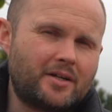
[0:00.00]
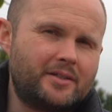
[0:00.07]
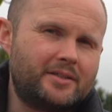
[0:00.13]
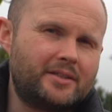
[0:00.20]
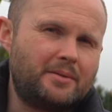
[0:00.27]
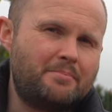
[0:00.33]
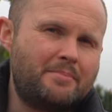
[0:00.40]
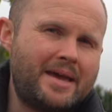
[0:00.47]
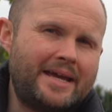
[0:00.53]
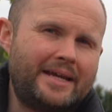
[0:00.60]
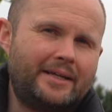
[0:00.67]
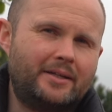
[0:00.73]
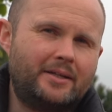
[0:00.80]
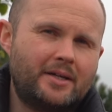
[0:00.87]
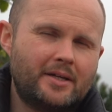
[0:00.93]
are the
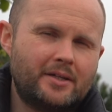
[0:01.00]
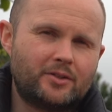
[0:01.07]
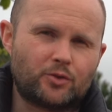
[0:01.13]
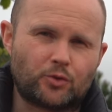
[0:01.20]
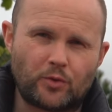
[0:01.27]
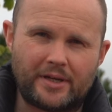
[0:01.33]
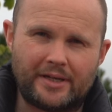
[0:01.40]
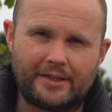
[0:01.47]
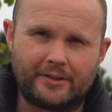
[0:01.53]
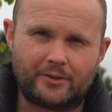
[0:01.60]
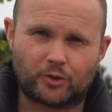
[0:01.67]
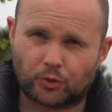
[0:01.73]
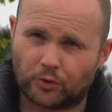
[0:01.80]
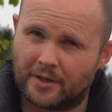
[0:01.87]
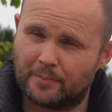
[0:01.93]
main three
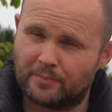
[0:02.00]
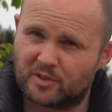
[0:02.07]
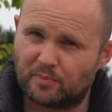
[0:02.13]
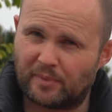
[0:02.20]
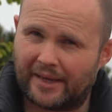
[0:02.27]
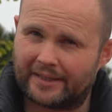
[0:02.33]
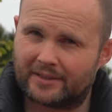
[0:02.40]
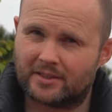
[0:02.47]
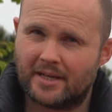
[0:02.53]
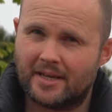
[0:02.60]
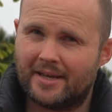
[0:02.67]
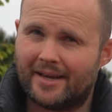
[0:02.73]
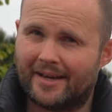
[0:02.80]
trim specs.